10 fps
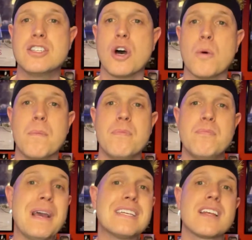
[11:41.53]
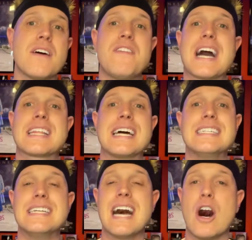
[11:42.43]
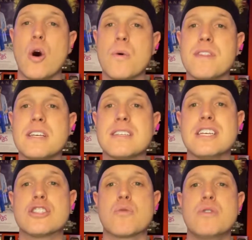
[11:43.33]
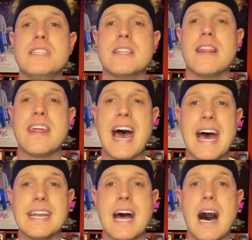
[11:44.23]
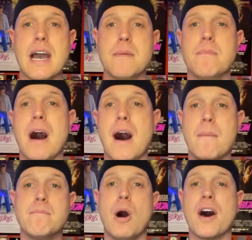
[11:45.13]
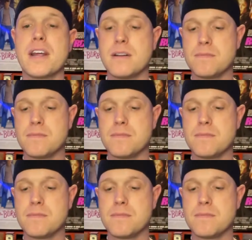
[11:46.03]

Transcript: So based on the fact that I did not own this is the reason that I bought it.